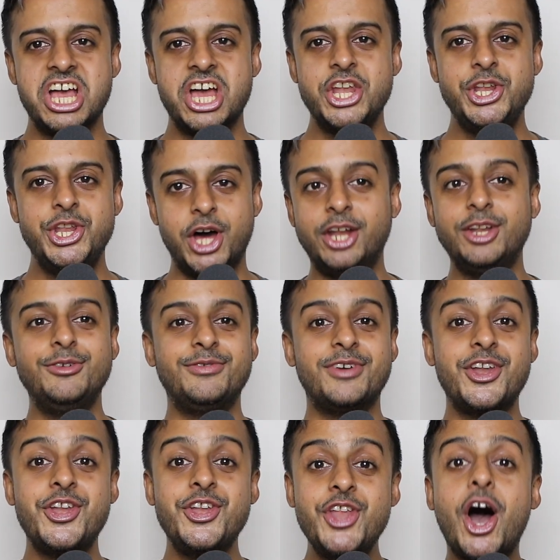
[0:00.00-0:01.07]
none
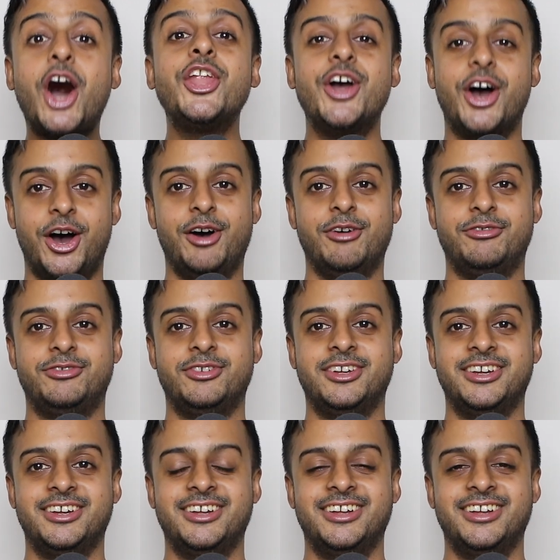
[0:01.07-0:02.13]
of
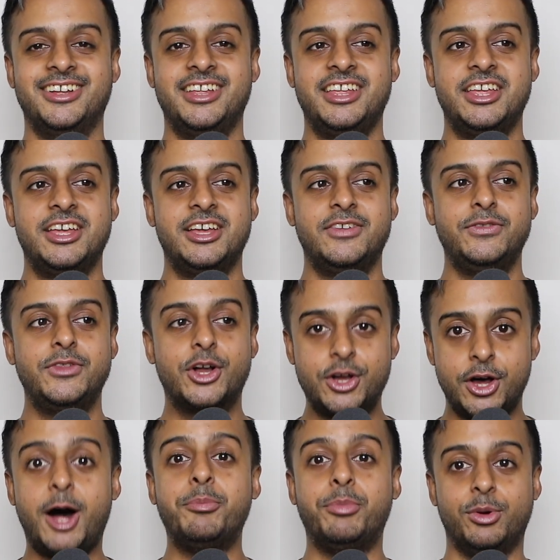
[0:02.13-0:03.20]
the
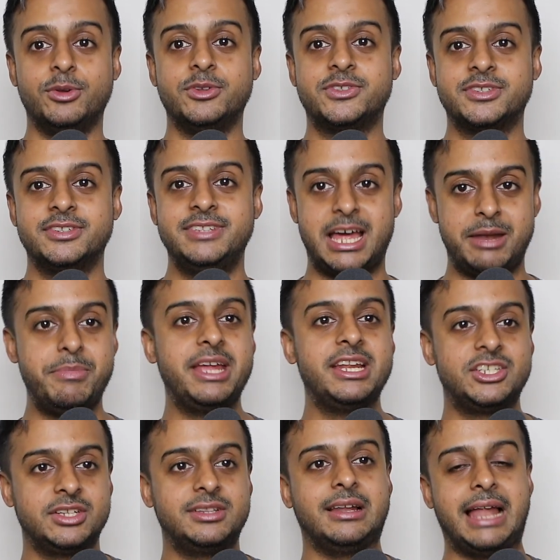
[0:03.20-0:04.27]
couples that made
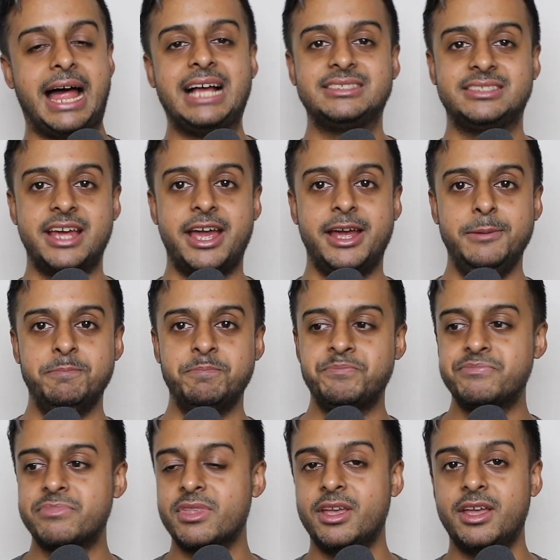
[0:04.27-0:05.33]
it to the last day,
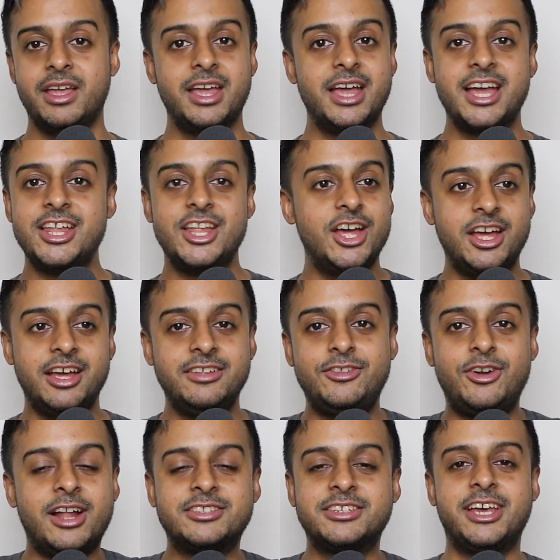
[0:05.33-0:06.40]

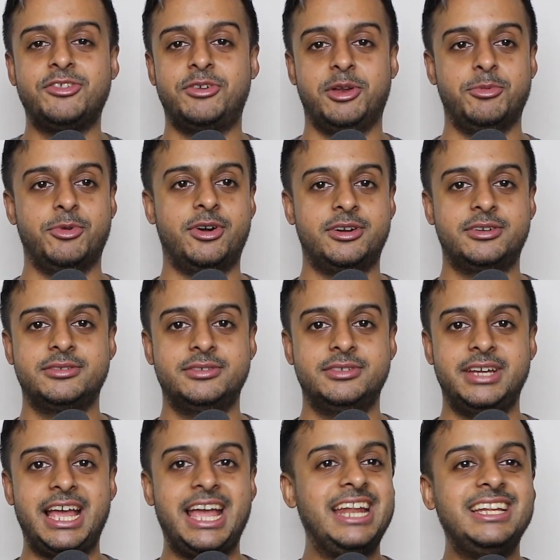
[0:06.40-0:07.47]
they're not together anymore.
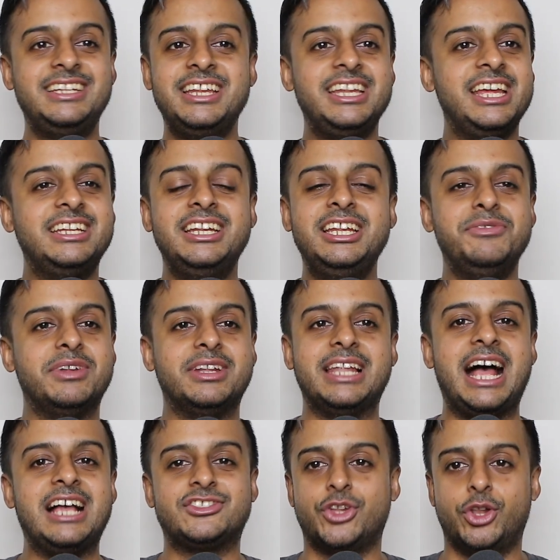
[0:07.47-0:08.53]
And it didn't even
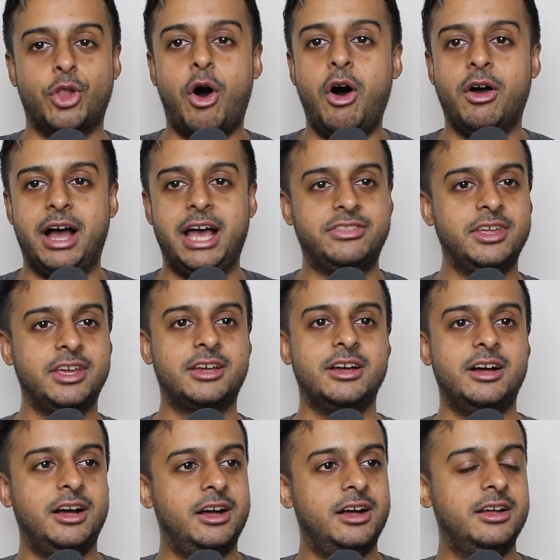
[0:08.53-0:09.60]
last long. I think,
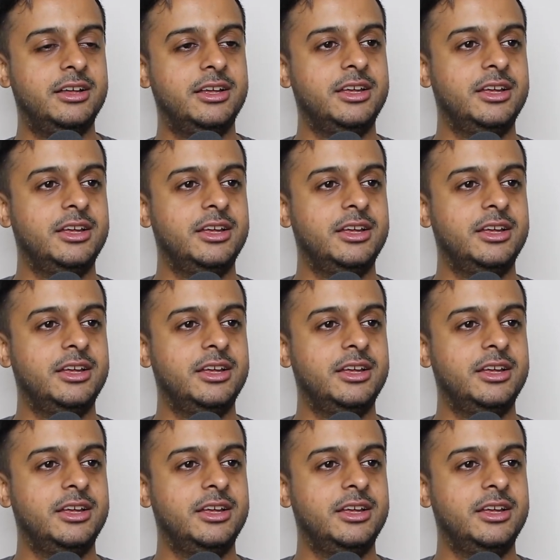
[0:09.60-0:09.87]
it